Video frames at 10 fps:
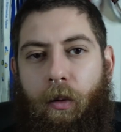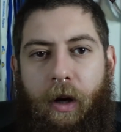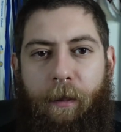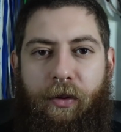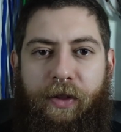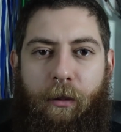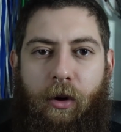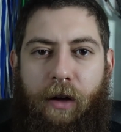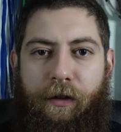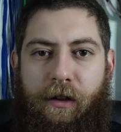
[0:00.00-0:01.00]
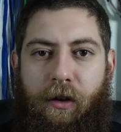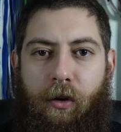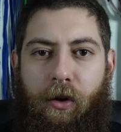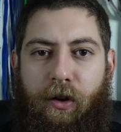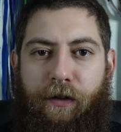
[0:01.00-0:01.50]
When I put them on, I felt a
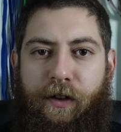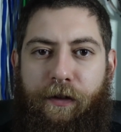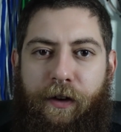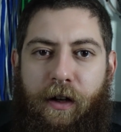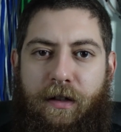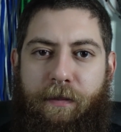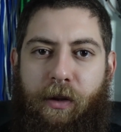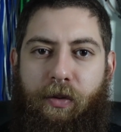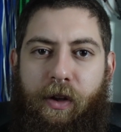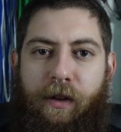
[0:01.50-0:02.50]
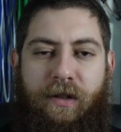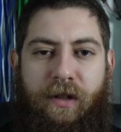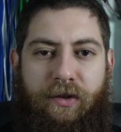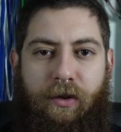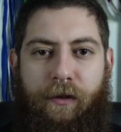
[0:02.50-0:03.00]
whole lot of difference between the
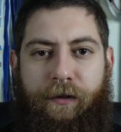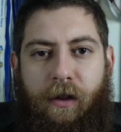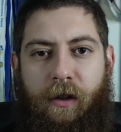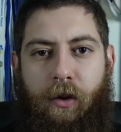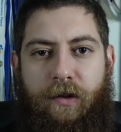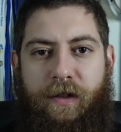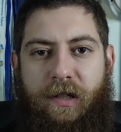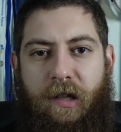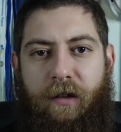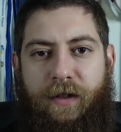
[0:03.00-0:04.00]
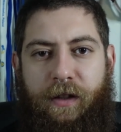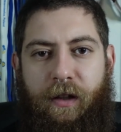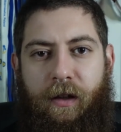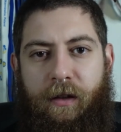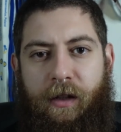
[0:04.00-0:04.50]
soft CrossFit sleeves and
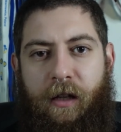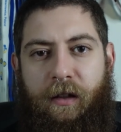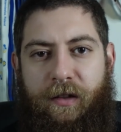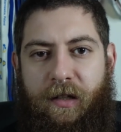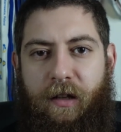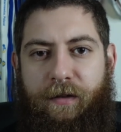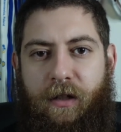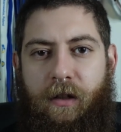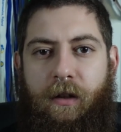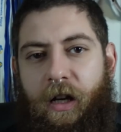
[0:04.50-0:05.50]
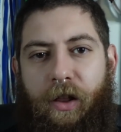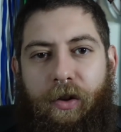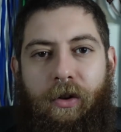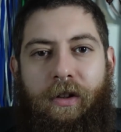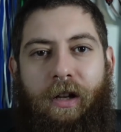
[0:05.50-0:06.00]
the tighter sleeves, and I
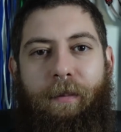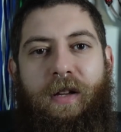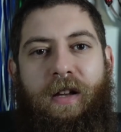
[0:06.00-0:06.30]
thought I